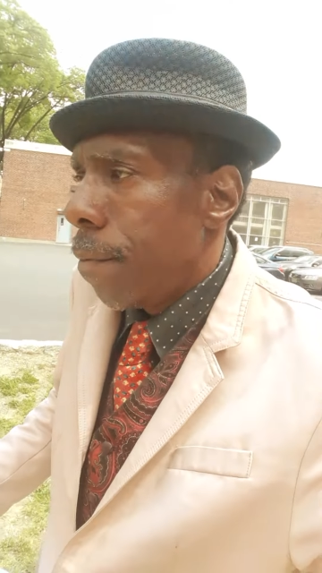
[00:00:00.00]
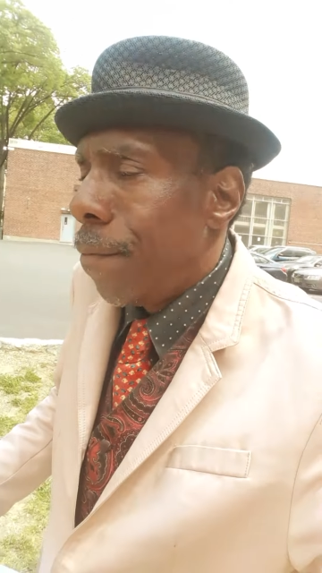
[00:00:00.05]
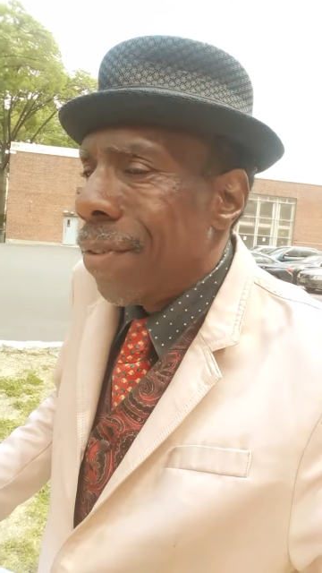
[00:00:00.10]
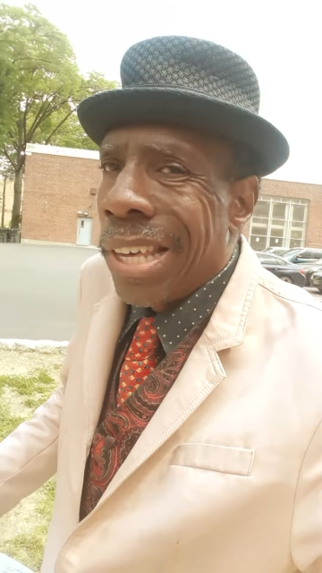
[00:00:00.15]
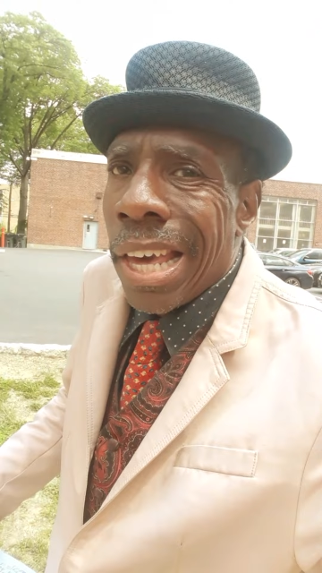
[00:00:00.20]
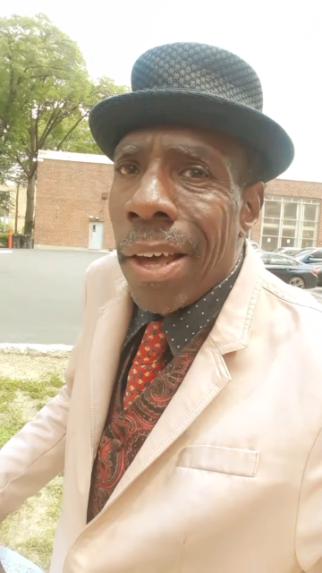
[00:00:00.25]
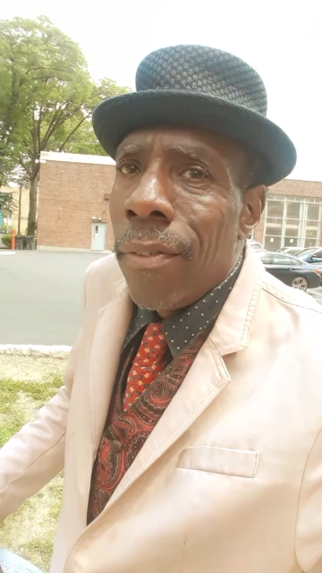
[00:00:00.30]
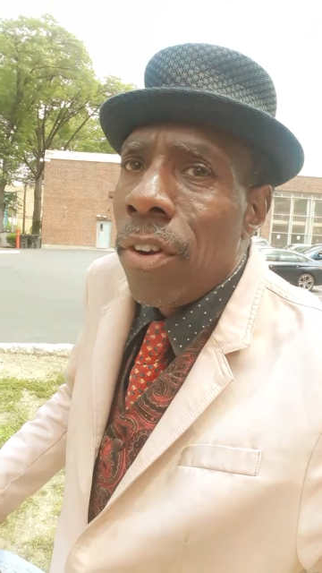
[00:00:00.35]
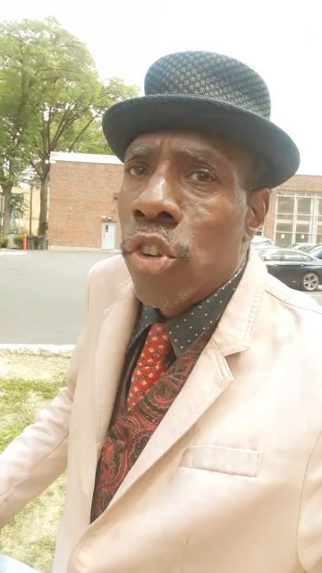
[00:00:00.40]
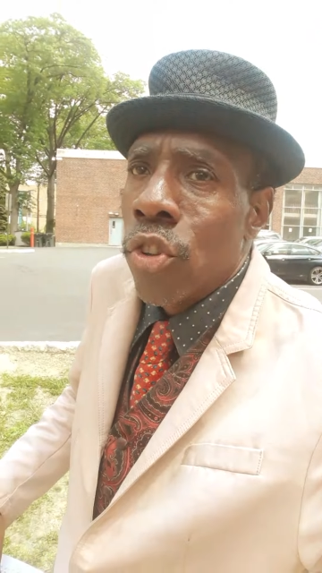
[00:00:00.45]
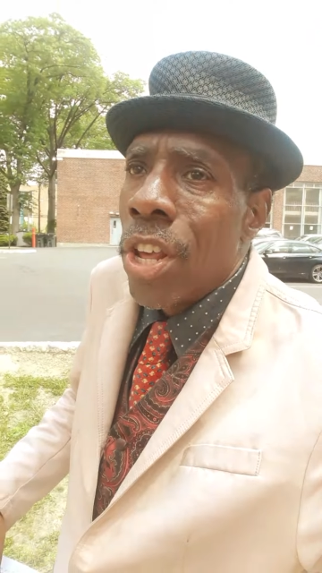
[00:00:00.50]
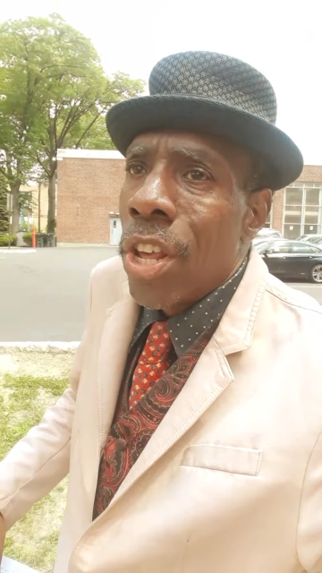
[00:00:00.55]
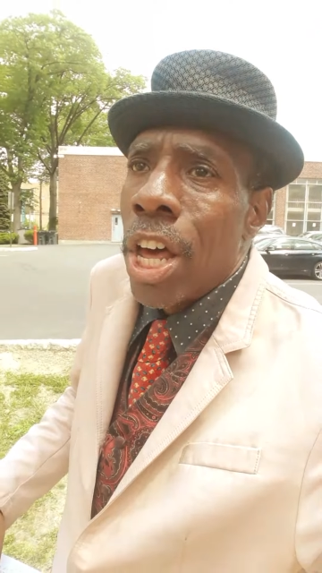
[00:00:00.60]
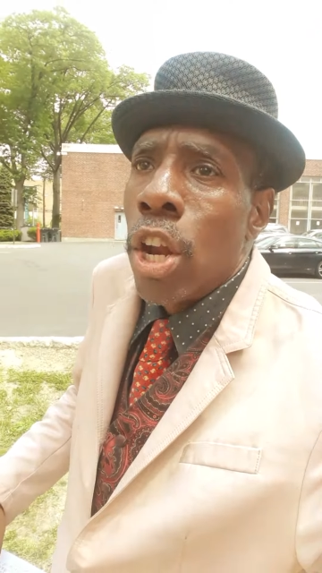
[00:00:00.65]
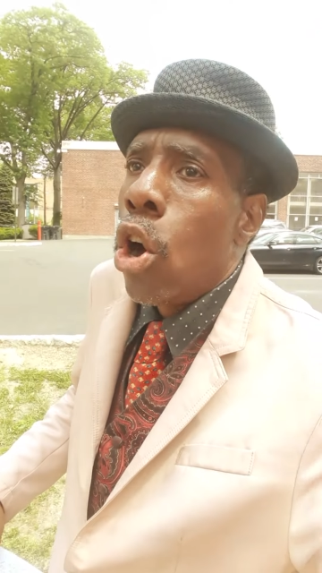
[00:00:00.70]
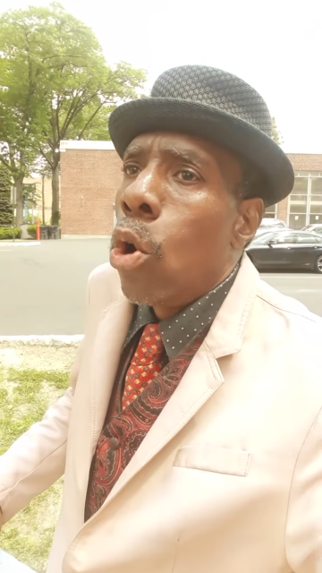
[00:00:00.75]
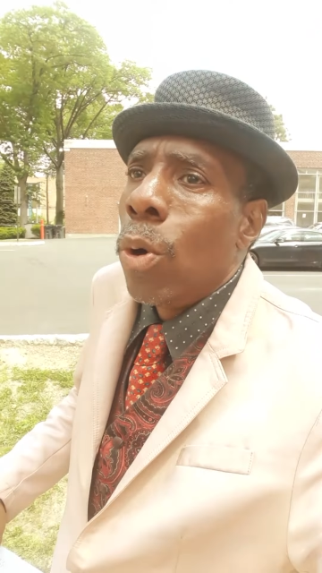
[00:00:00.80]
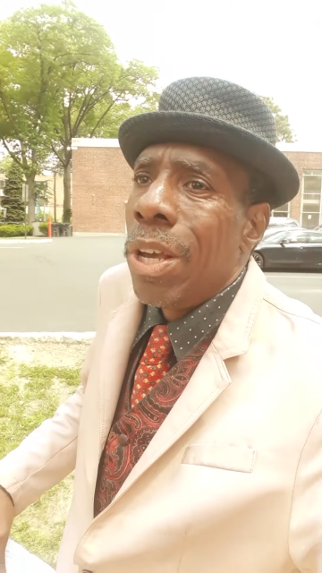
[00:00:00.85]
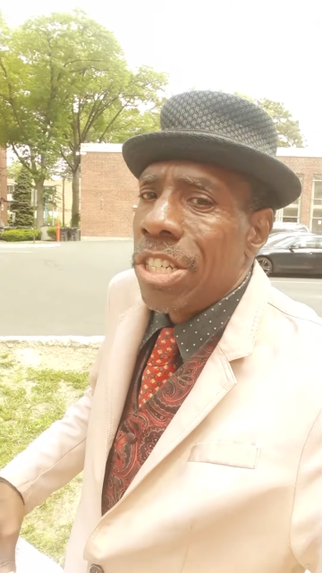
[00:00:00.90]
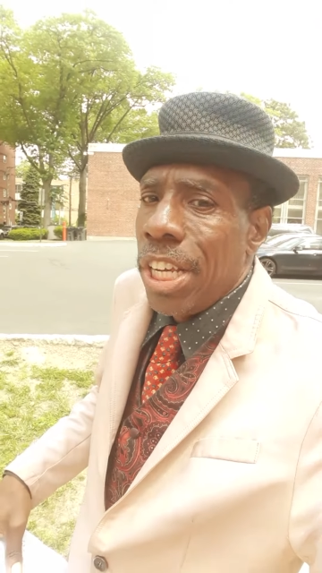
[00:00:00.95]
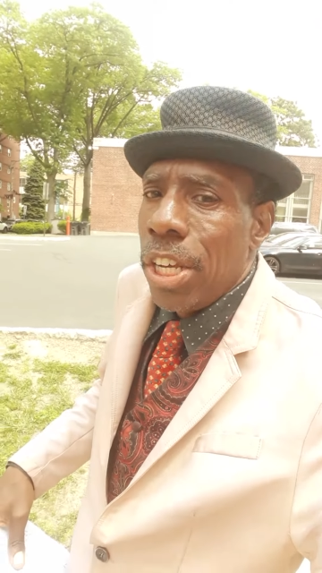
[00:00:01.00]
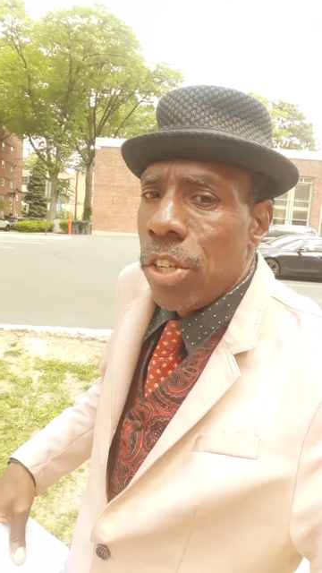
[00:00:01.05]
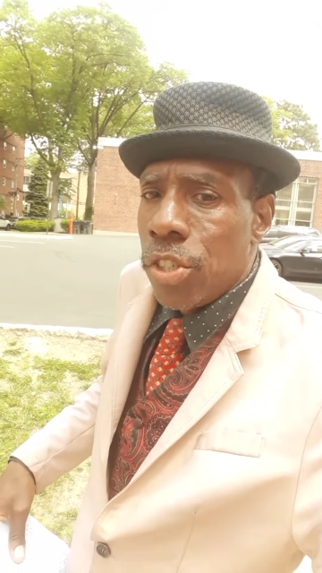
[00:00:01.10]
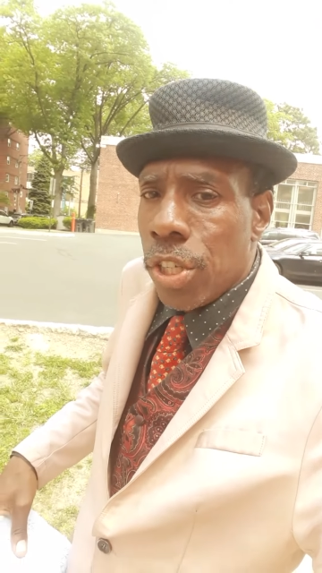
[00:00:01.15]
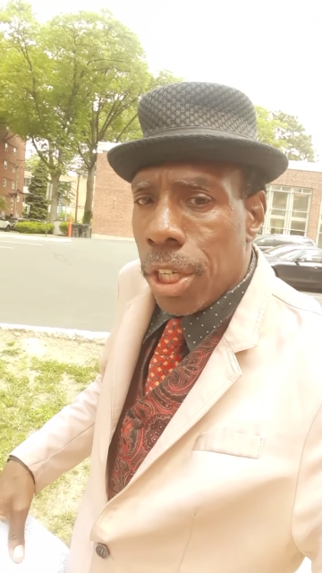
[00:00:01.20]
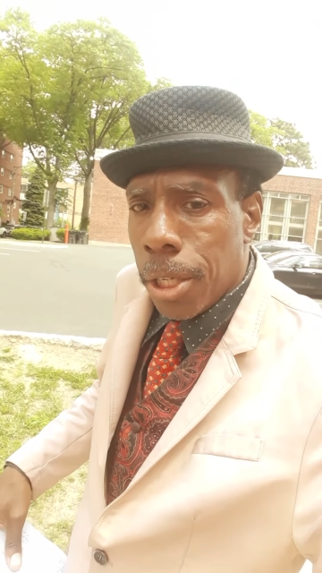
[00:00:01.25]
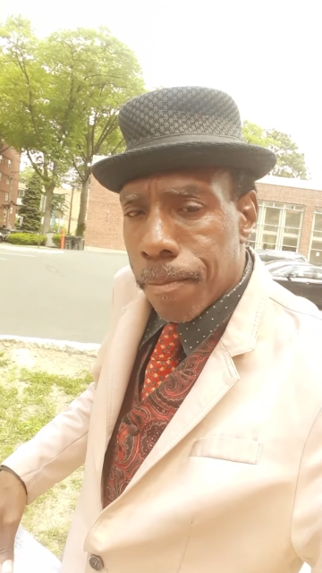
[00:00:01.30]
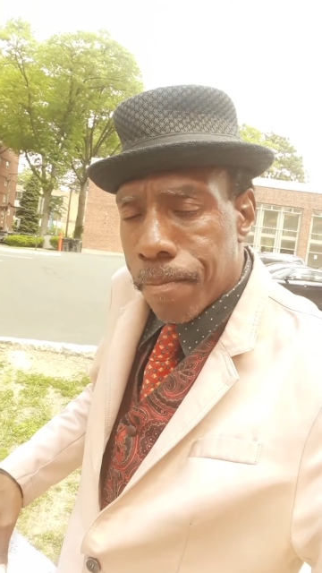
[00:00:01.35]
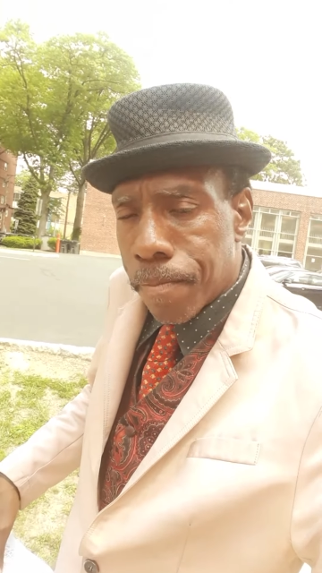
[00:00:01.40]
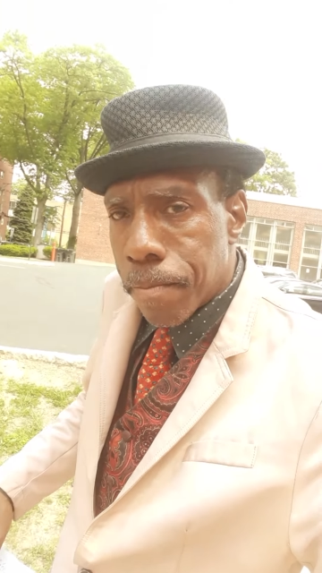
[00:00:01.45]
Forgiveness is not always easy.